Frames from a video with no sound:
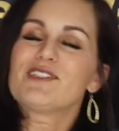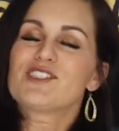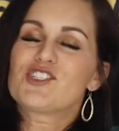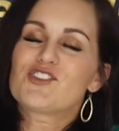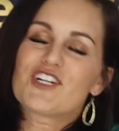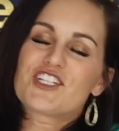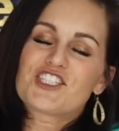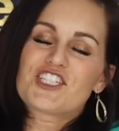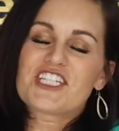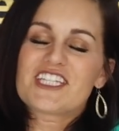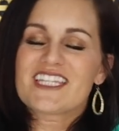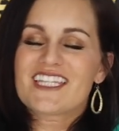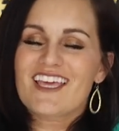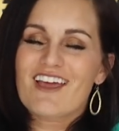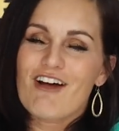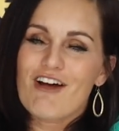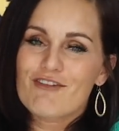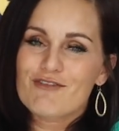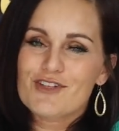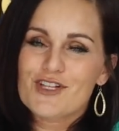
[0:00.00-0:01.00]
stretching the
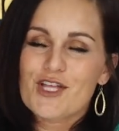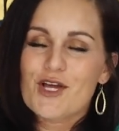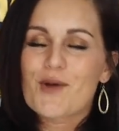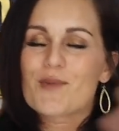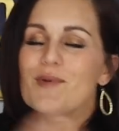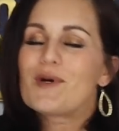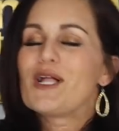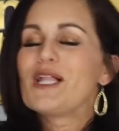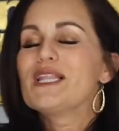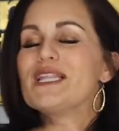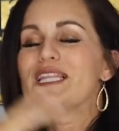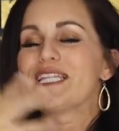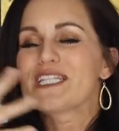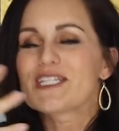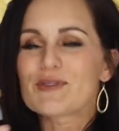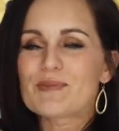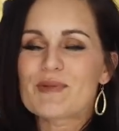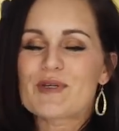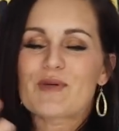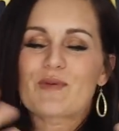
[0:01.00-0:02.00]
envelope a
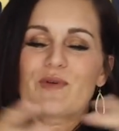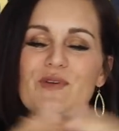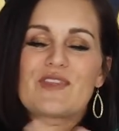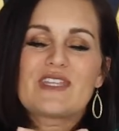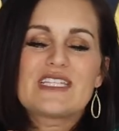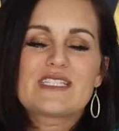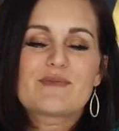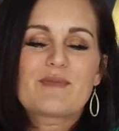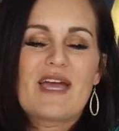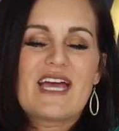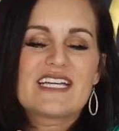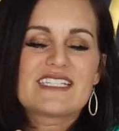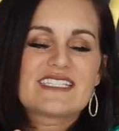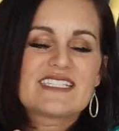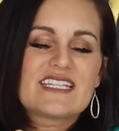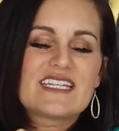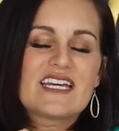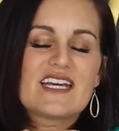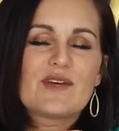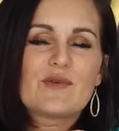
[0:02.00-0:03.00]
little bit with these past
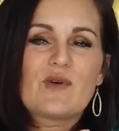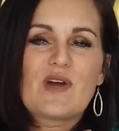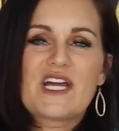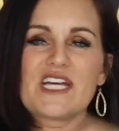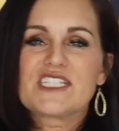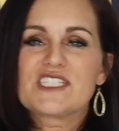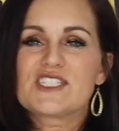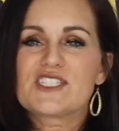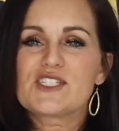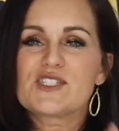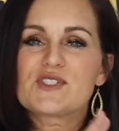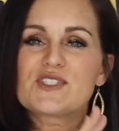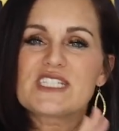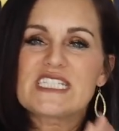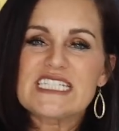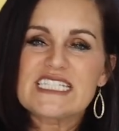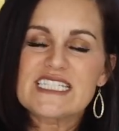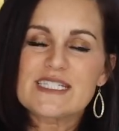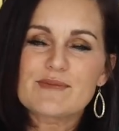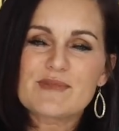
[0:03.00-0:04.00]
DIYs,
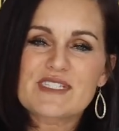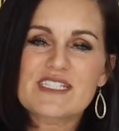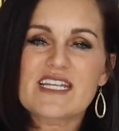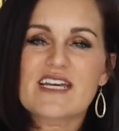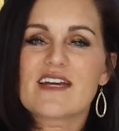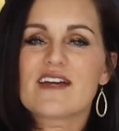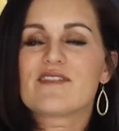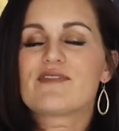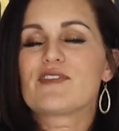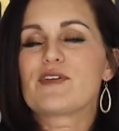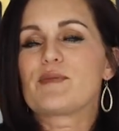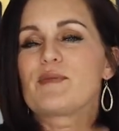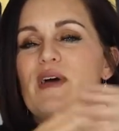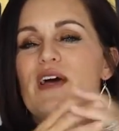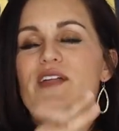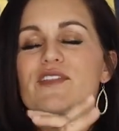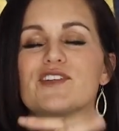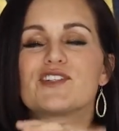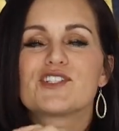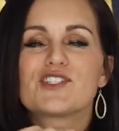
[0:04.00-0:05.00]
using some stuff from
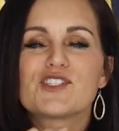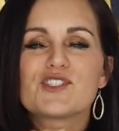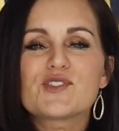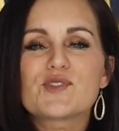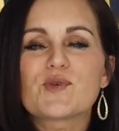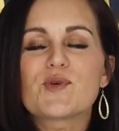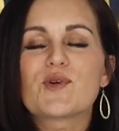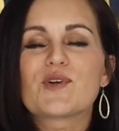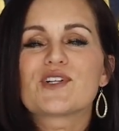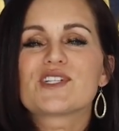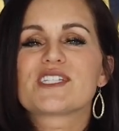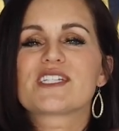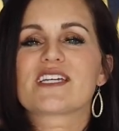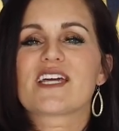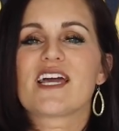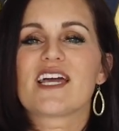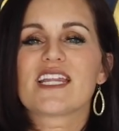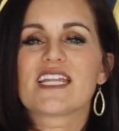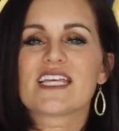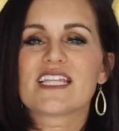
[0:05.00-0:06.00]
other stores to
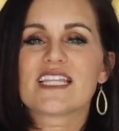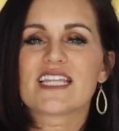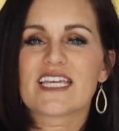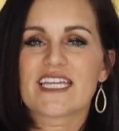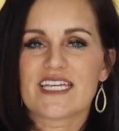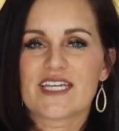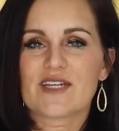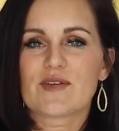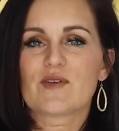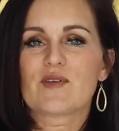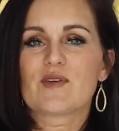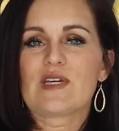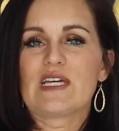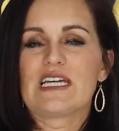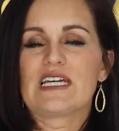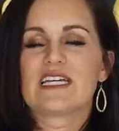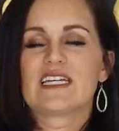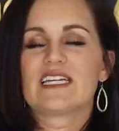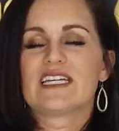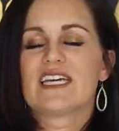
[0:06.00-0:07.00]
kind of like
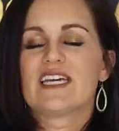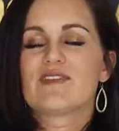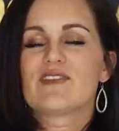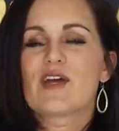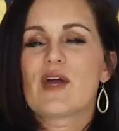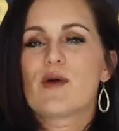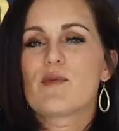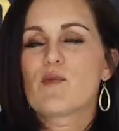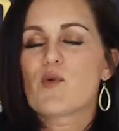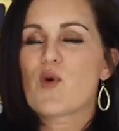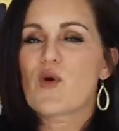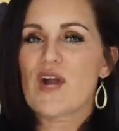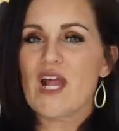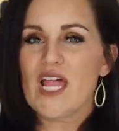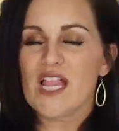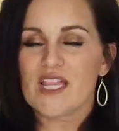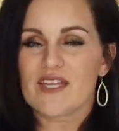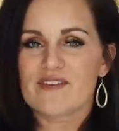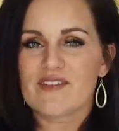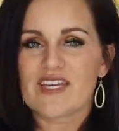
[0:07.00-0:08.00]
give it a more
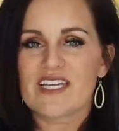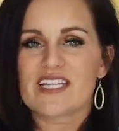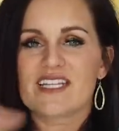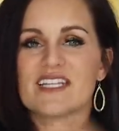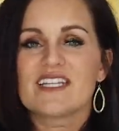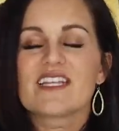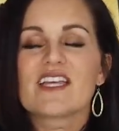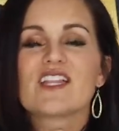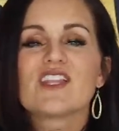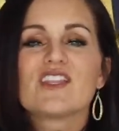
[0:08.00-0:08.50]
elevated